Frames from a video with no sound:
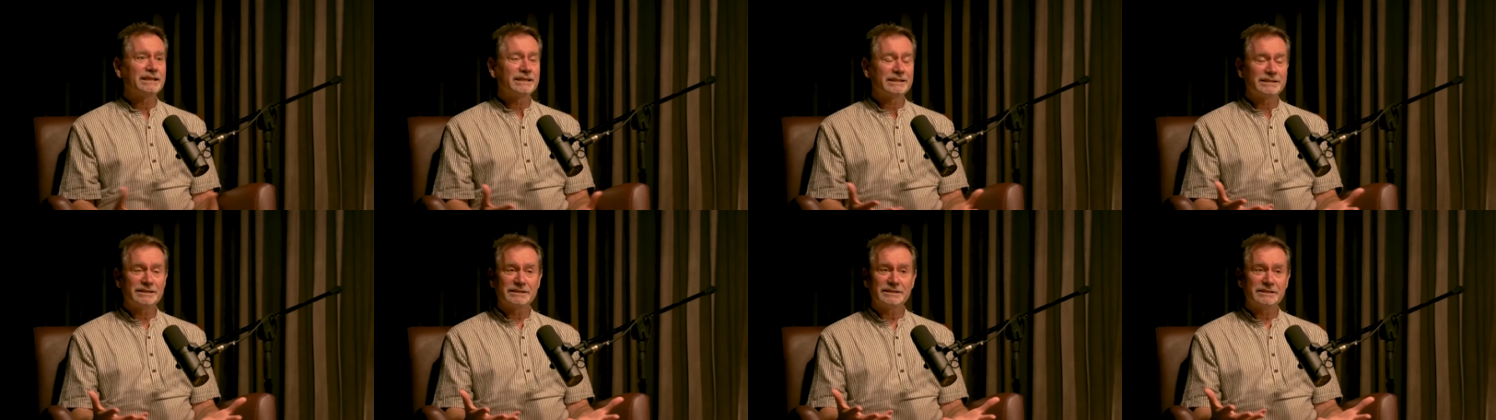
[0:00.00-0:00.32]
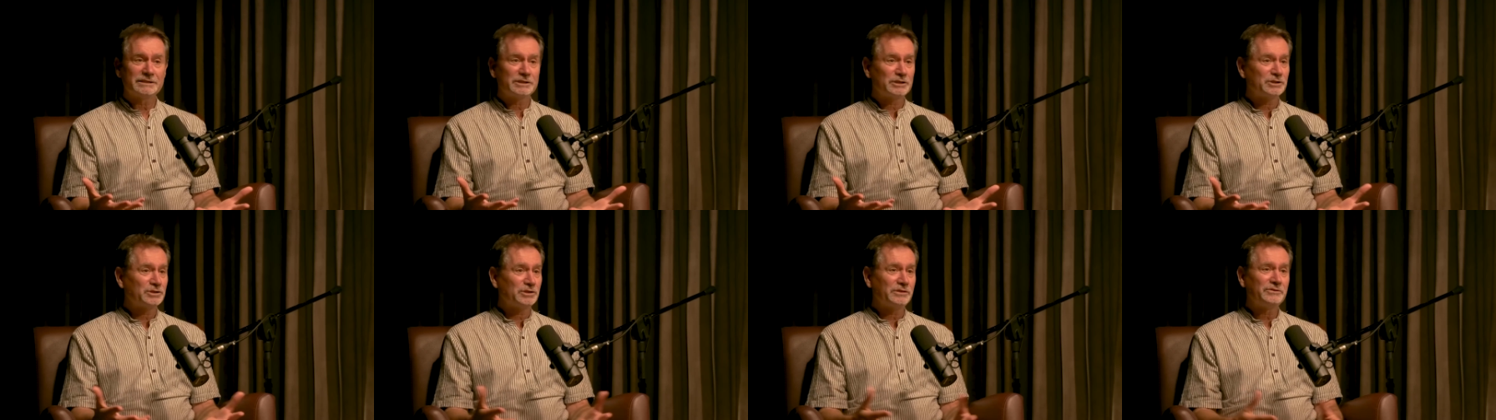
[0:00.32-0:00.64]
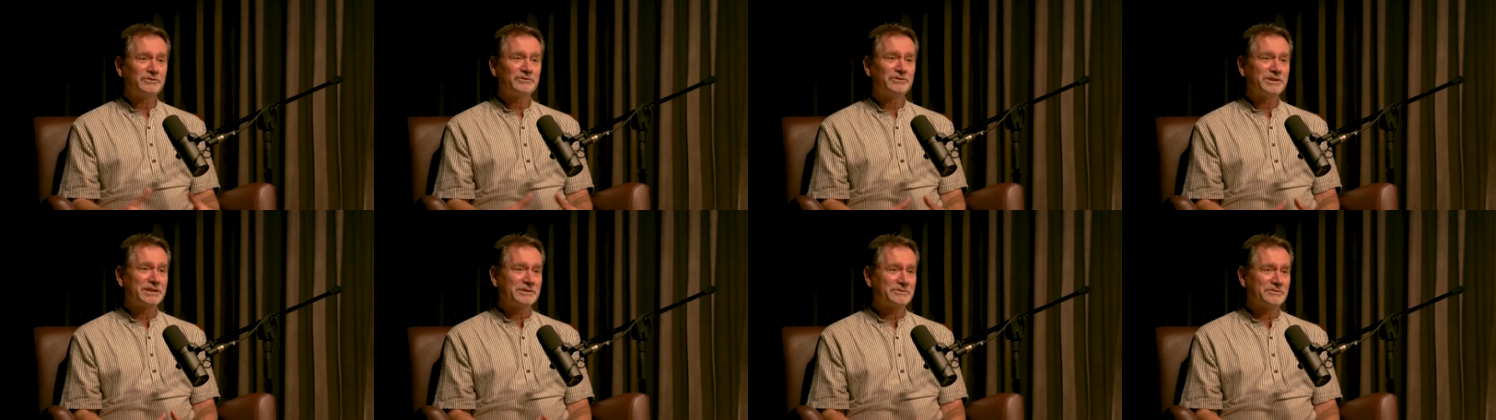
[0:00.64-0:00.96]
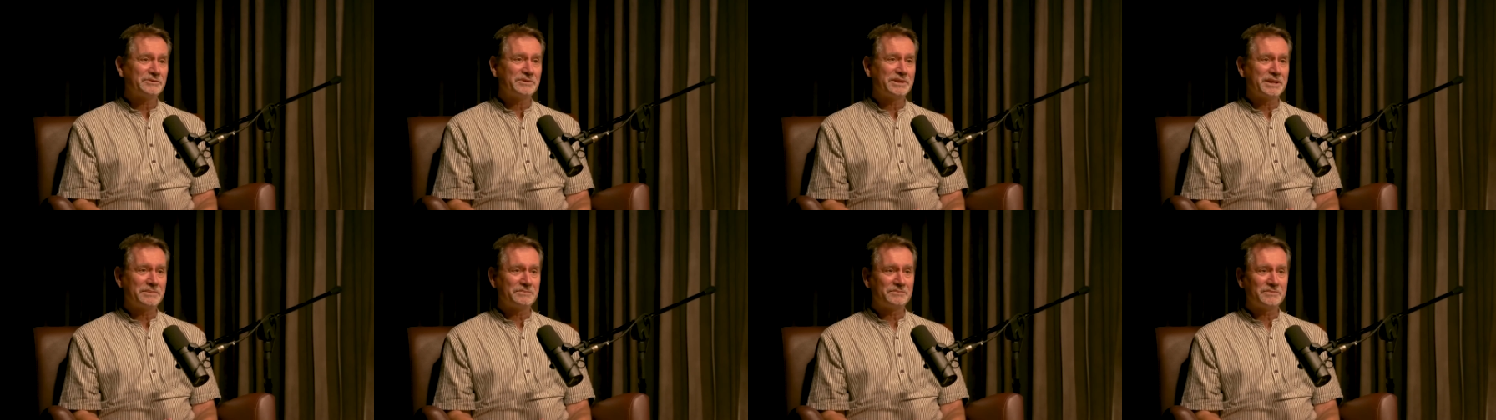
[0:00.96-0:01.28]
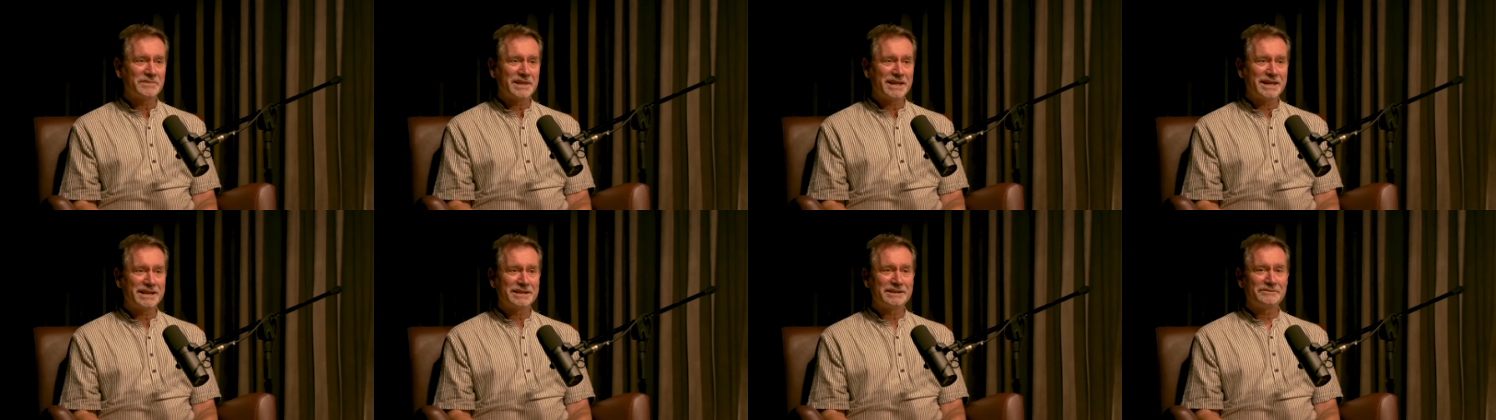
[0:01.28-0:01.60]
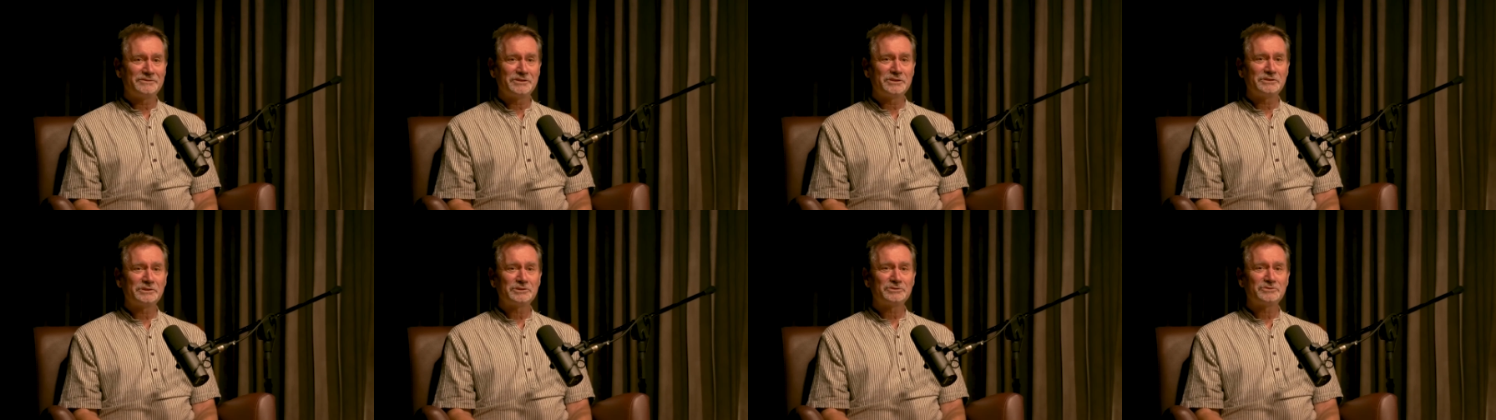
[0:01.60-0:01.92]
It is a soft drink for them. And
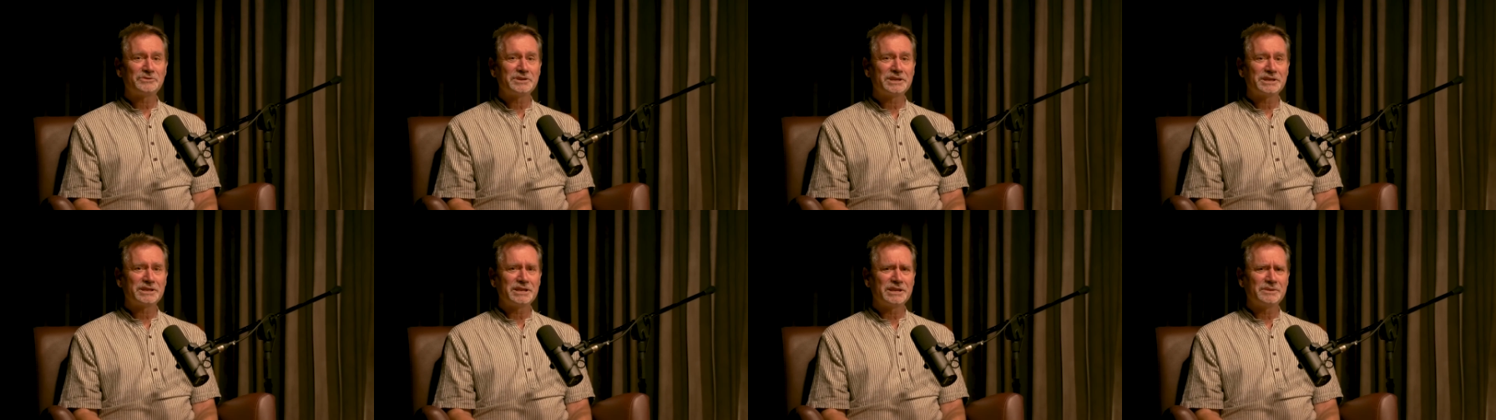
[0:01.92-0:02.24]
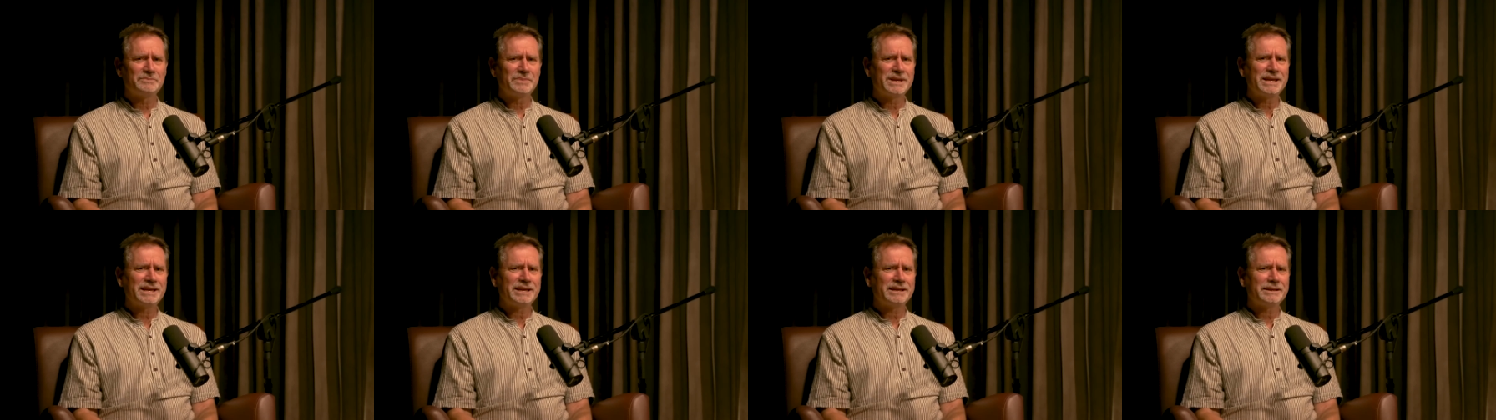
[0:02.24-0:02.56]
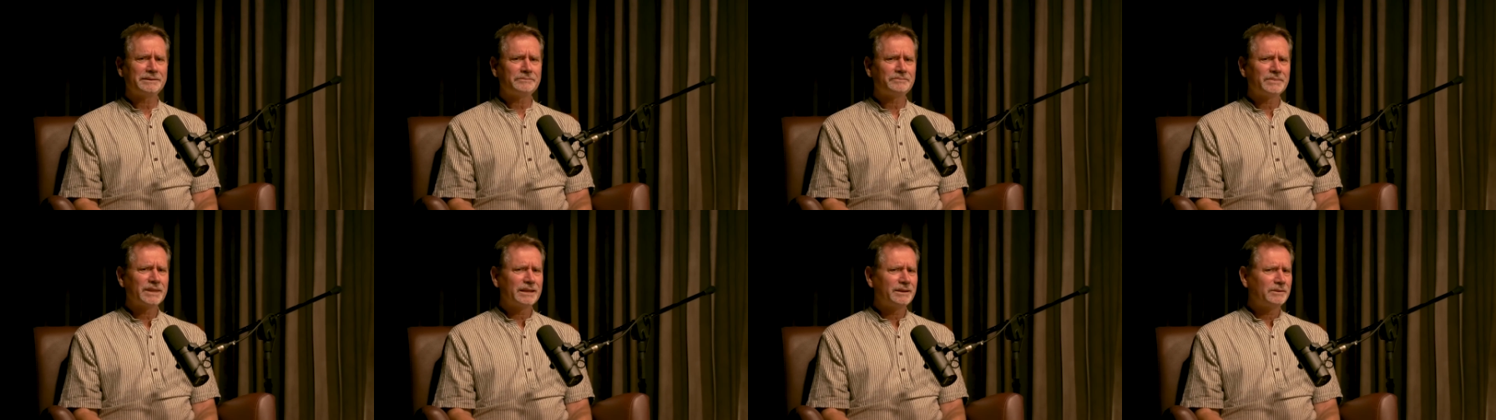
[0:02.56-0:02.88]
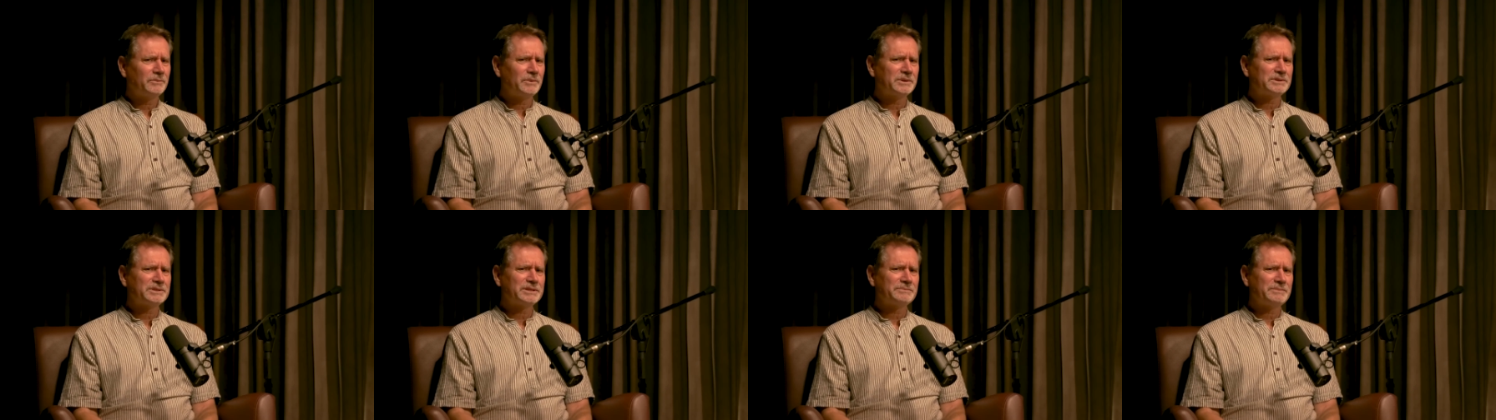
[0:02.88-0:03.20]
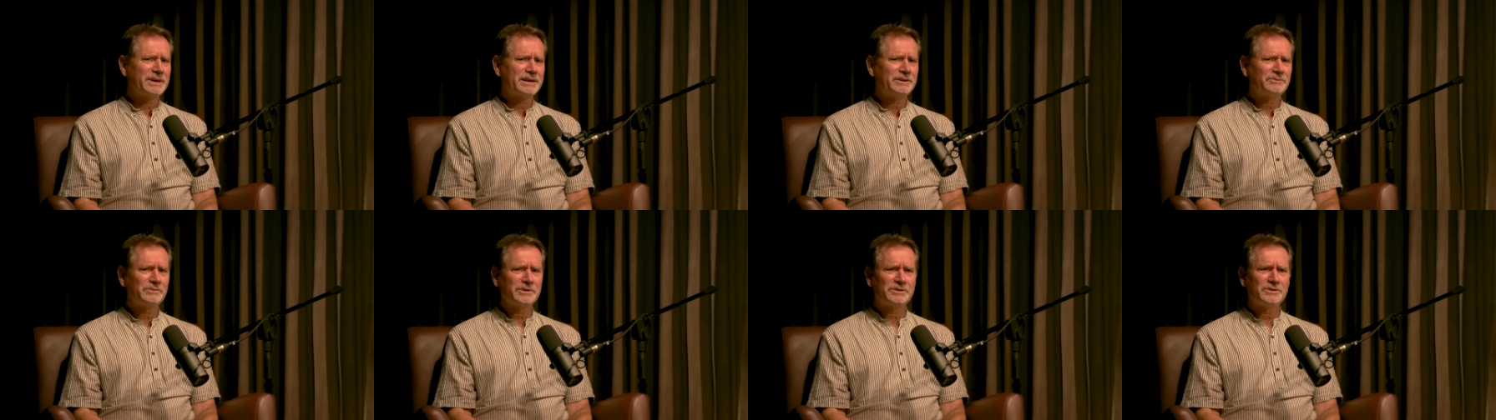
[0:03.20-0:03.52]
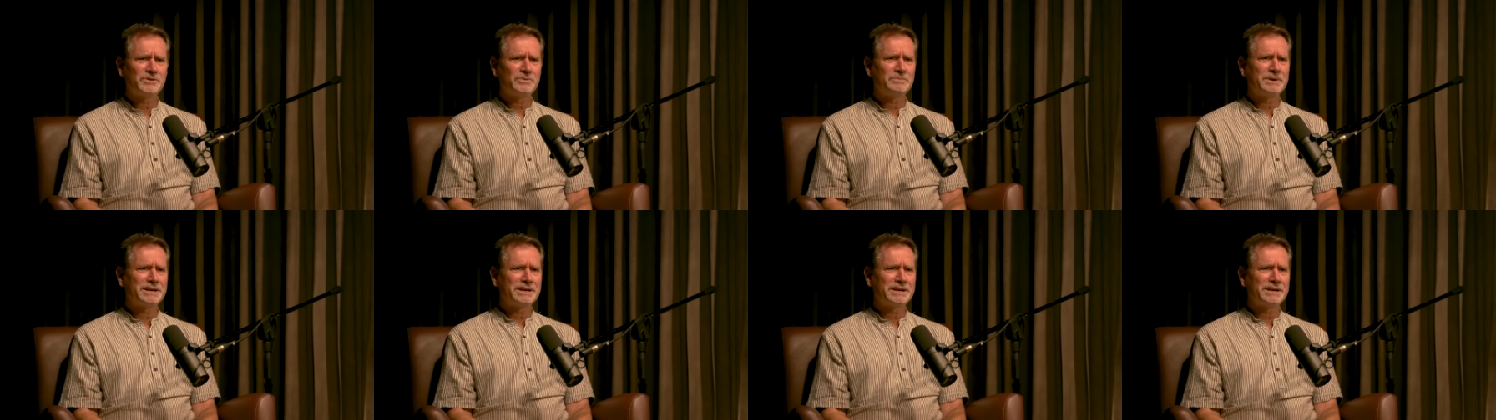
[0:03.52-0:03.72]
if you're not drinking beer, what's the matter with you,